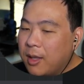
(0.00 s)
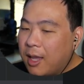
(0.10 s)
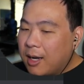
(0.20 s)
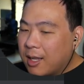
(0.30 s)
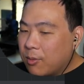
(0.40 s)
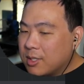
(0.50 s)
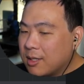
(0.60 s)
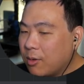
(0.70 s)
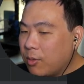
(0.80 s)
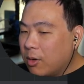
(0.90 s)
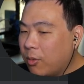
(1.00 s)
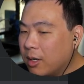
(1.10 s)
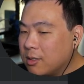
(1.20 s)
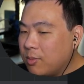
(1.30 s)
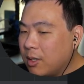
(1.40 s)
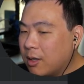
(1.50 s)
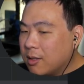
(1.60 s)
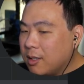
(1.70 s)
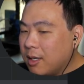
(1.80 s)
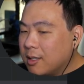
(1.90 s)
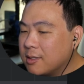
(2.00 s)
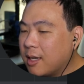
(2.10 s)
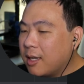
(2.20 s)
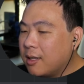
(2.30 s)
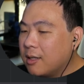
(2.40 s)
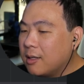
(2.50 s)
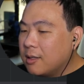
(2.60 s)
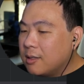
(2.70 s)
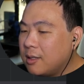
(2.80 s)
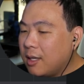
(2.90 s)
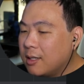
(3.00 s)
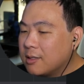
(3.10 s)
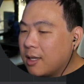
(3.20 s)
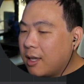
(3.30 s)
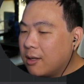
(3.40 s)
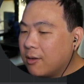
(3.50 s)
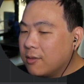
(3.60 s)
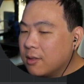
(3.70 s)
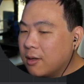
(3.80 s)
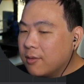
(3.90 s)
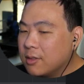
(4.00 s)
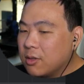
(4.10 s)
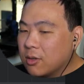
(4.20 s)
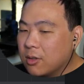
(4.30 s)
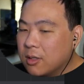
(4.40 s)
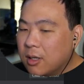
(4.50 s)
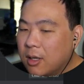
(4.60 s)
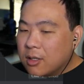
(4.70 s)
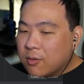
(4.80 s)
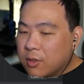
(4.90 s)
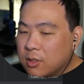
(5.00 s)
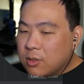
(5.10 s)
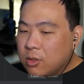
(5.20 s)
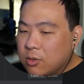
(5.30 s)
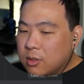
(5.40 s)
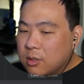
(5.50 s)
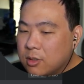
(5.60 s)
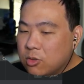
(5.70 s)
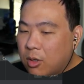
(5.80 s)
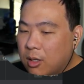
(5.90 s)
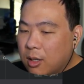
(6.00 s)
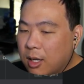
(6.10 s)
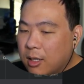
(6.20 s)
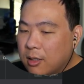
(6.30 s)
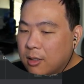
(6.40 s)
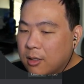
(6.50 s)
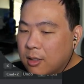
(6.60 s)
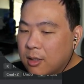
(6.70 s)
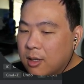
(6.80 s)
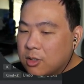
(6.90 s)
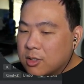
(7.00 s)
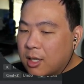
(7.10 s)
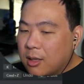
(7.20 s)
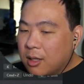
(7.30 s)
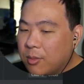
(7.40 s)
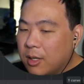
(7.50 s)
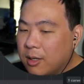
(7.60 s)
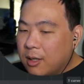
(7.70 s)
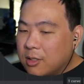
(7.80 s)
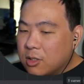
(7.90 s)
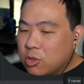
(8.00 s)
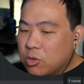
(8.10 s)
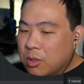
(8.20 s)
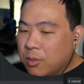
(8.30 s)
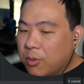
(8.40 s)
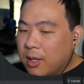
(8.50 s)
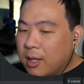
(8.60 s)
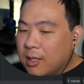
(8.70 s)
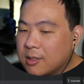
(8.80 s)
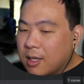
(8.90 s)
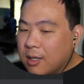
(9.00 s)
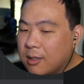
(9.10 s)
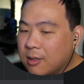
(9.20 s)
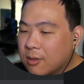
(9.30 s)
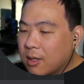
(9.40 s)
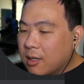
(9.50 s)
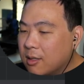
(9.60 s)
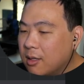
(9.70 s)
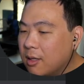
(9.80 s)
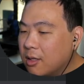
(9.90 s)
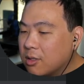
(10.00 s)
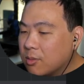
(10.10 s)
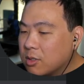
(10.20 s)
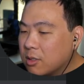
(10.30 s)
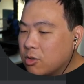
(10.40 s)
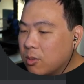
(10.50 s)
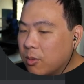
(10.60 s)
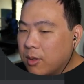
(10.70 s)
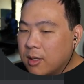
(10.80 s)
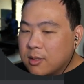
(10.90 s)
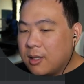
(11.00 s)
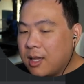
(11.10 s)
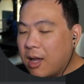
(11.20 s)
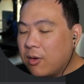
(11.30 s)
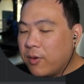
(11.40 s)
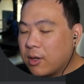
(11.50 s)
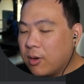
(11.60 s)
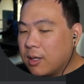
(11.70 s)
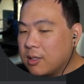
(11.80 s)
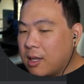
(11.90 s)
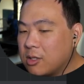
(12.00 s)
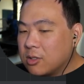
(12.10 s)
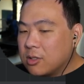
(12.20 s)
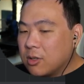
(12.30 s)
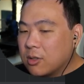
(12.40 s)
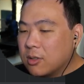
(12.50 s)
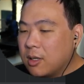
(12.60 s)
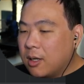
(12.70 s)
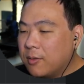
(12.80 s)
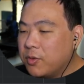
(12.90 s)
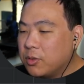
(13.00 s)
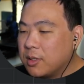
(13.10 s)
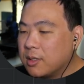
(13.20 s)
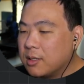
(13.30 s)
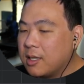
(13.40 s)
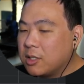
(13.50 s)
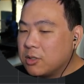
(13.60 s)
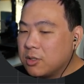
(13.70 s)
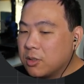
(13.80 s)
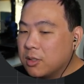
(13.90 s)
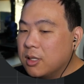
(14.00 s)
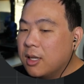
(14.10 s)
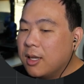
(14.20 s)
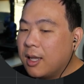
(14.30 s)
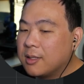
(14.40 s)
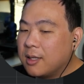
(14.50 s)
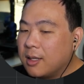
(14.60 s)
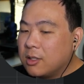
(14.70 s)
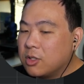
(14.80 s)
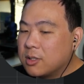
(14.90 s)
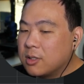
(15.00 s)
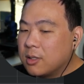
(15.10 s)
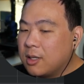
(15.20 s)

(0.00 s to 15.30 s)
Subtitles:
and again, we said that we don't want it to be on the inside of the circle. So if I just use this to draw a line, just kind of limit it and just trim away that inside. Okay. I'm just going to trim away this. Now, if I create a tangent circle, using a tangent circle and say, just